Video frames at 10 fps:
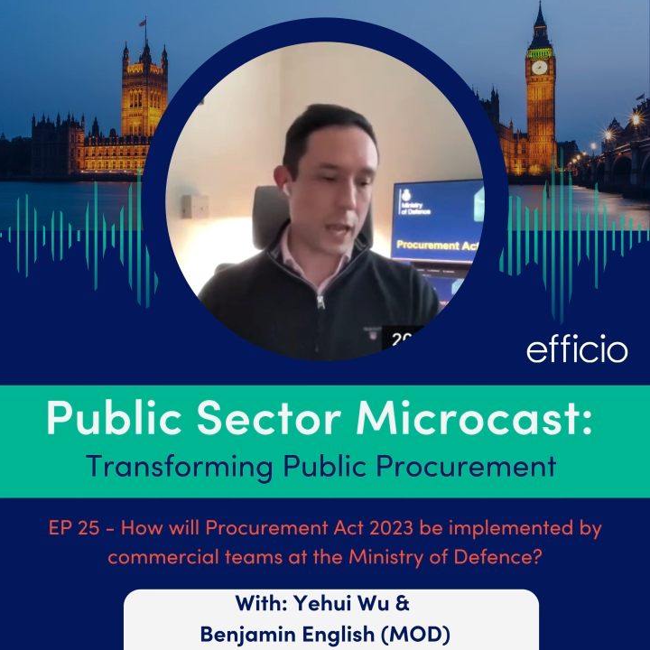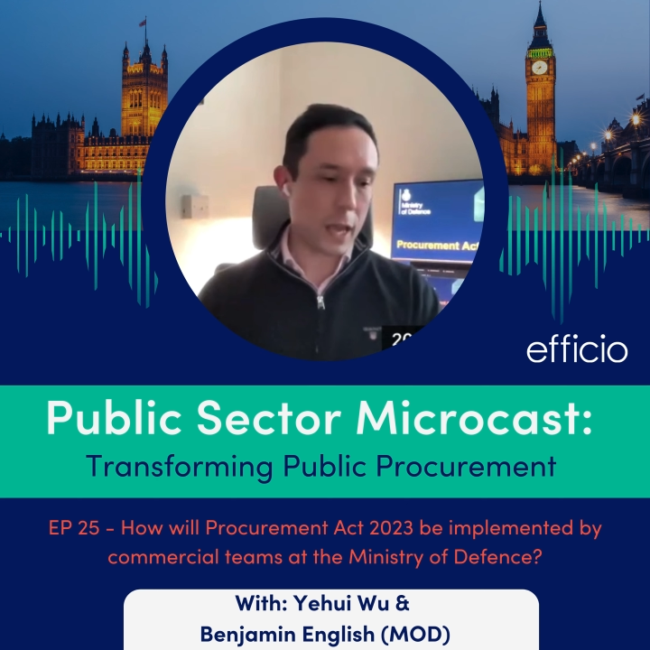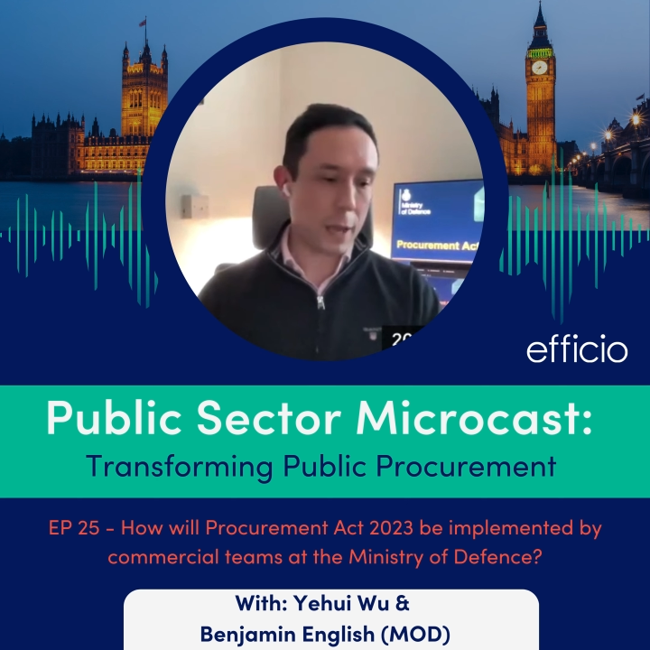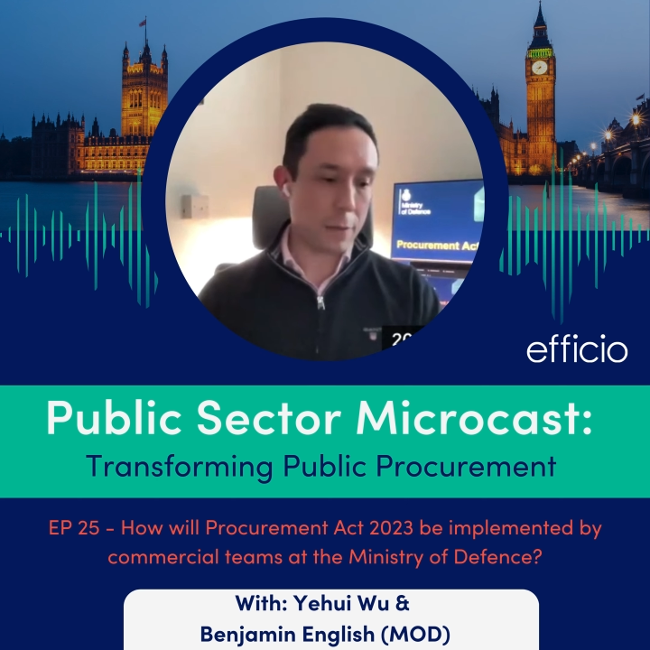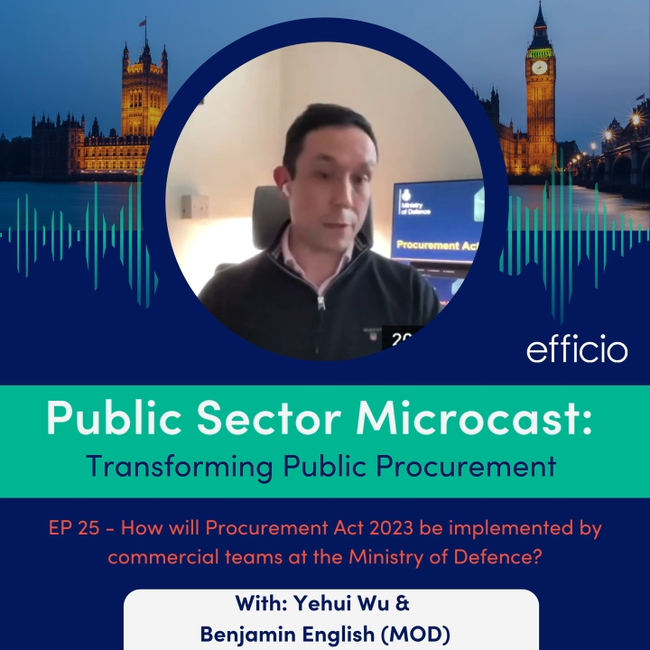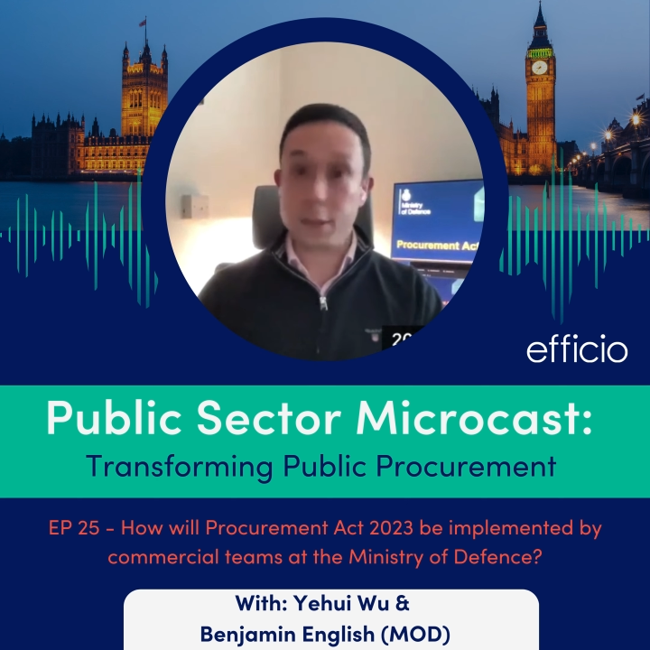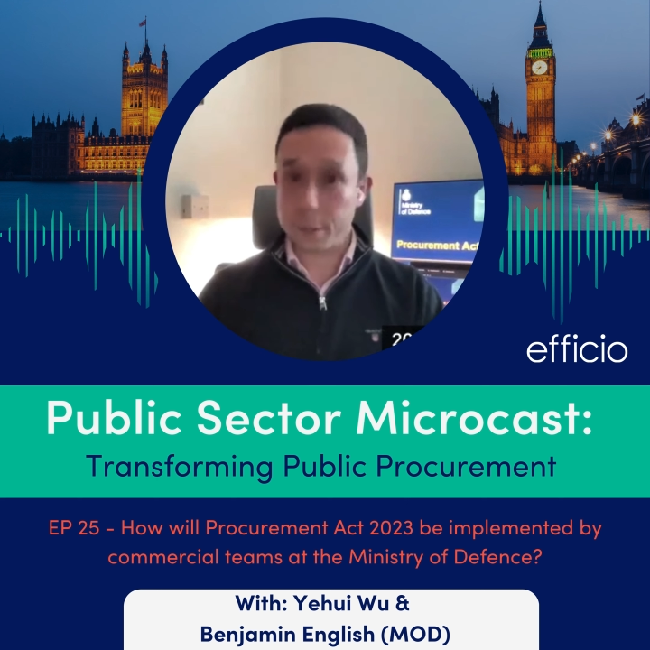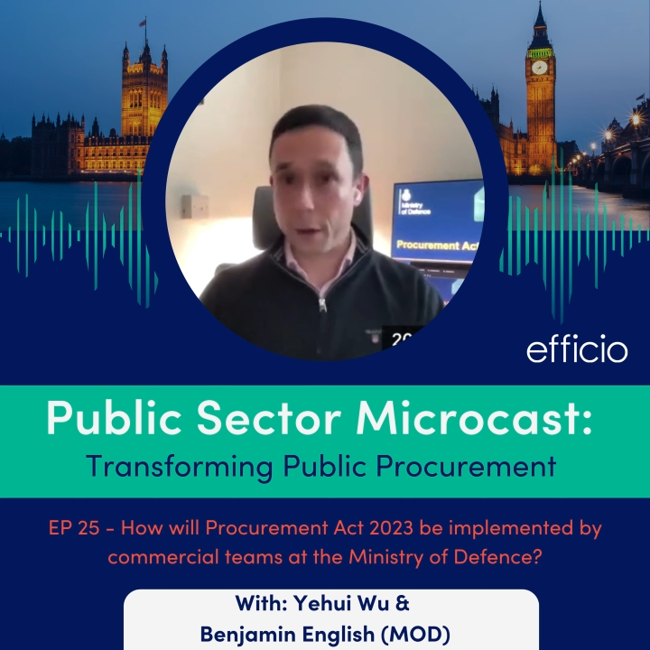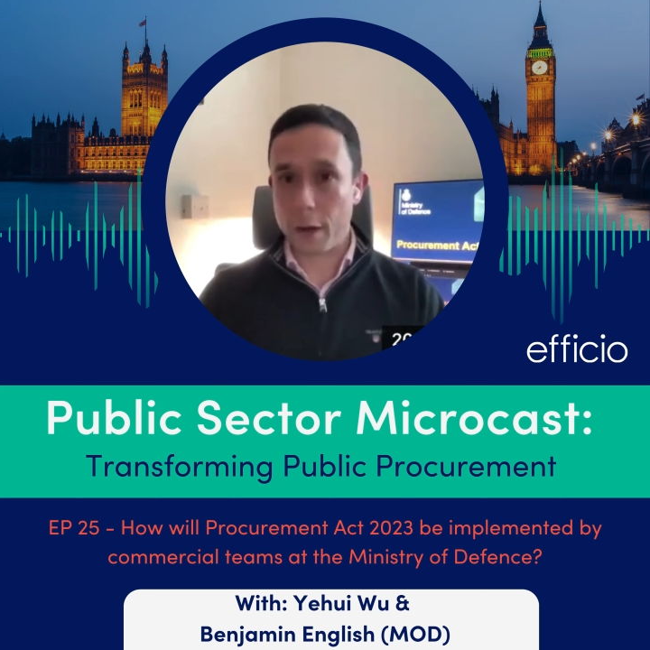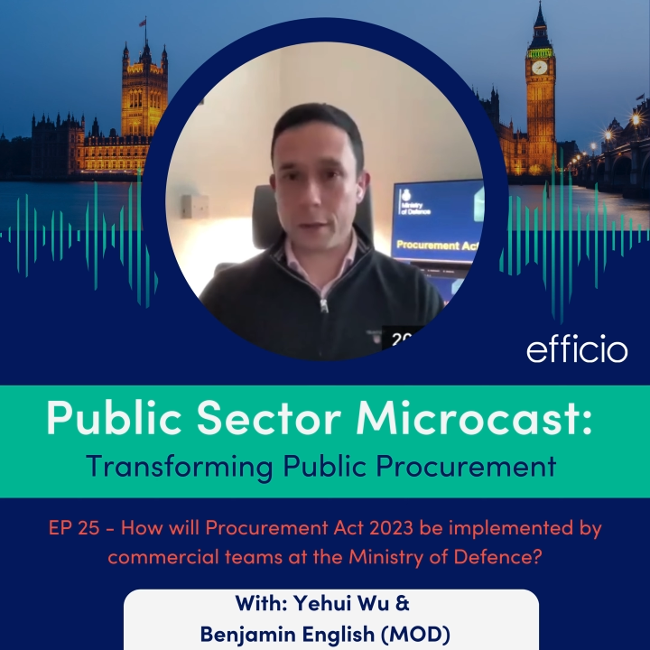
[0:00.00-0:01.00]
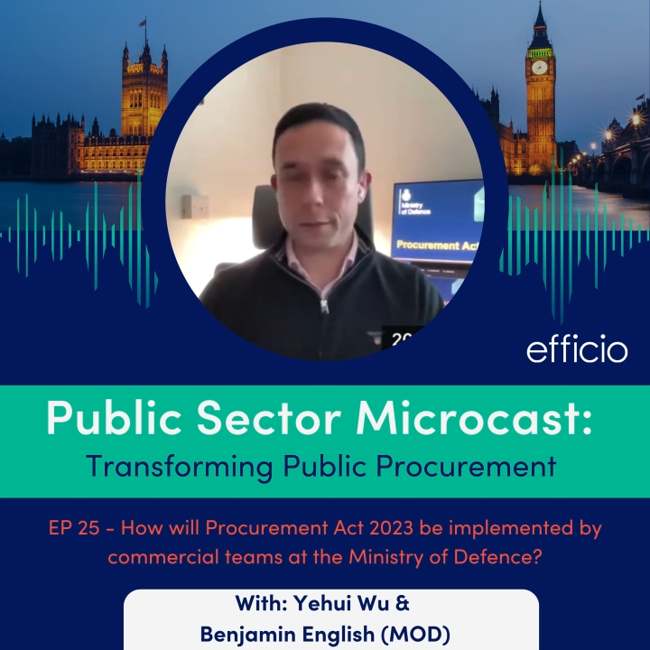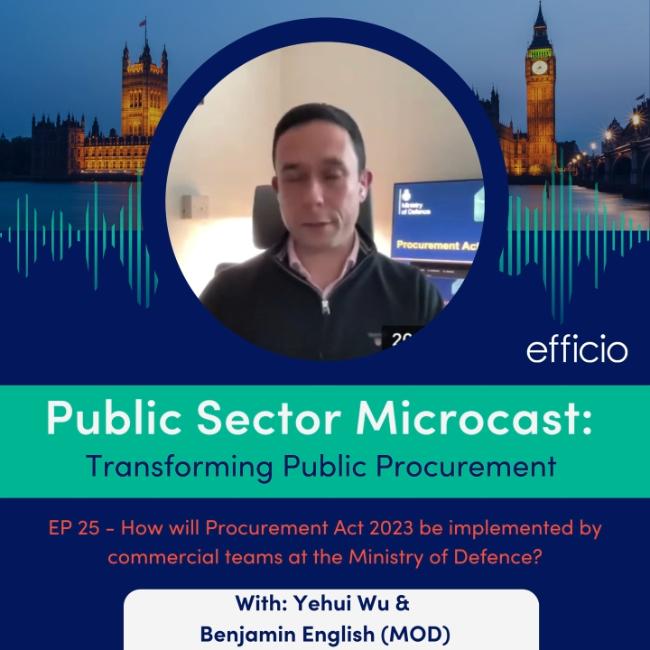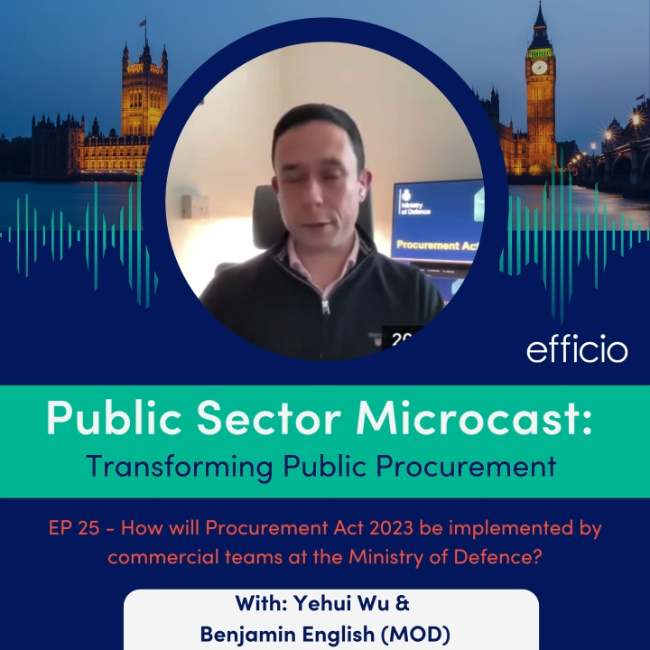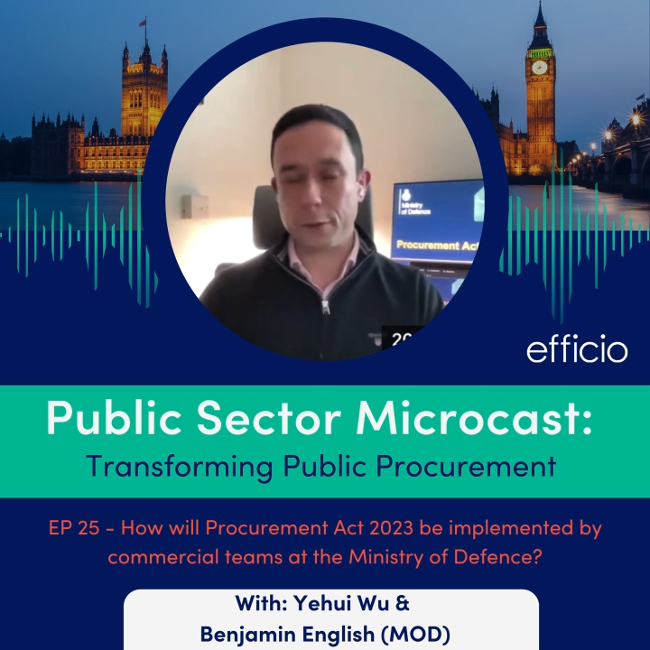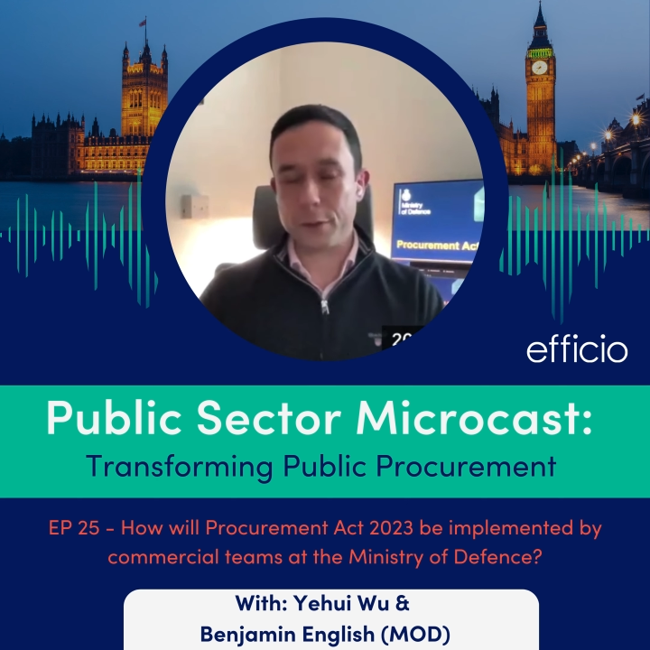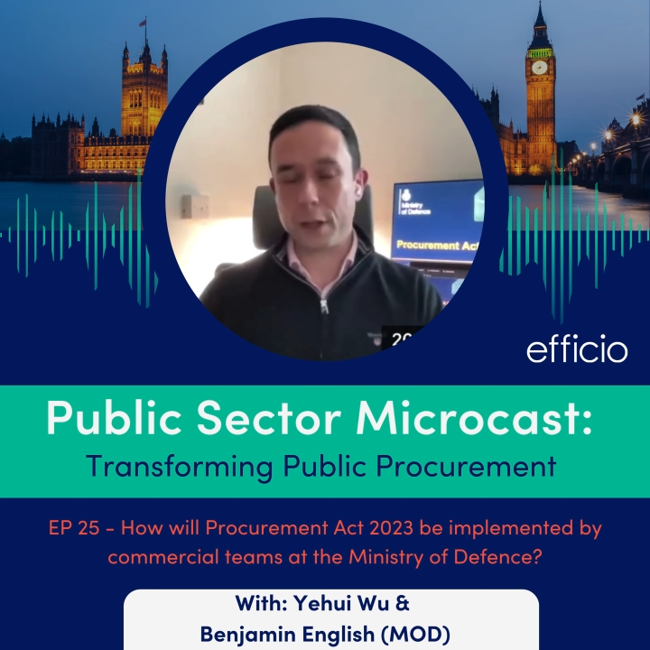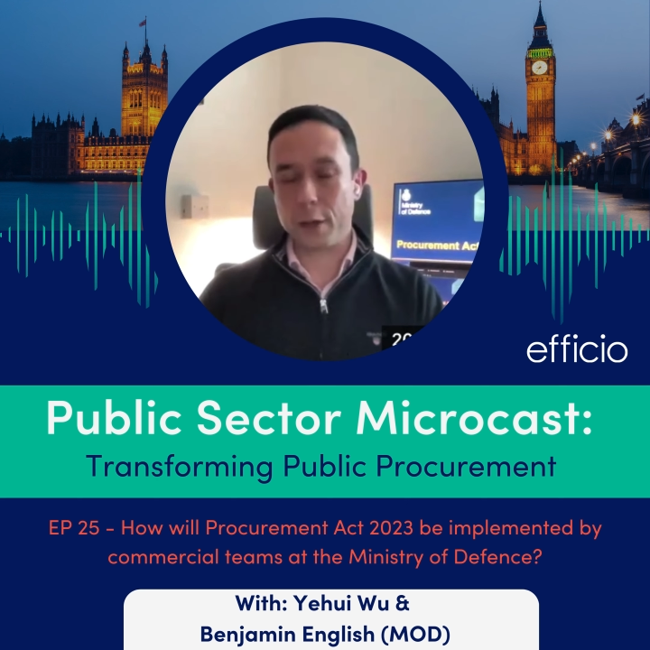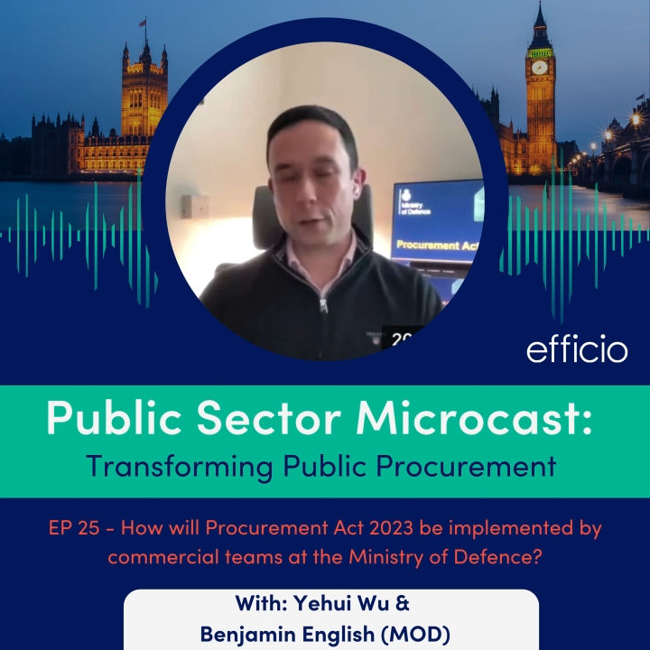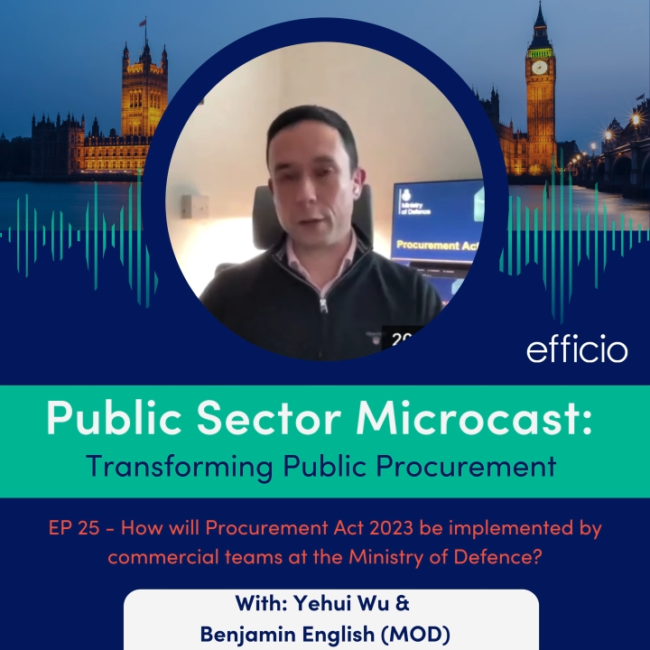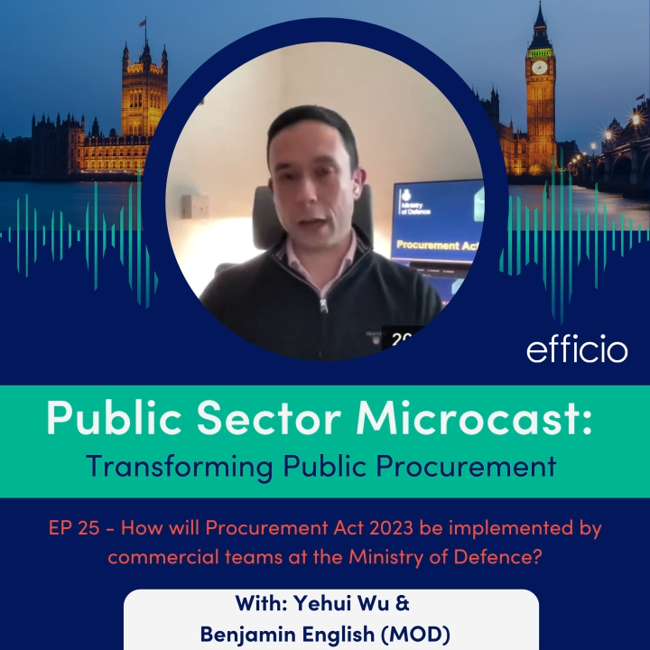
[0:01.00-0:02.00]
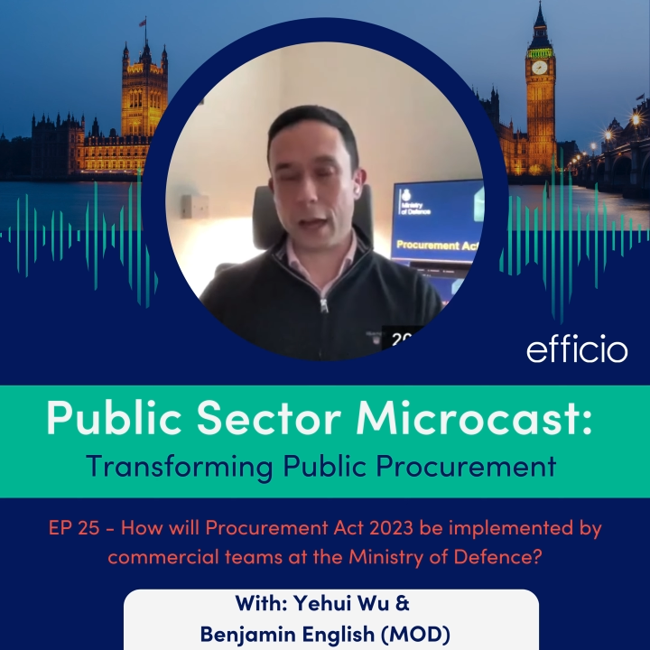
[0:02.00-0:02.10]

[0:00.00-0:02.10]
the department, but also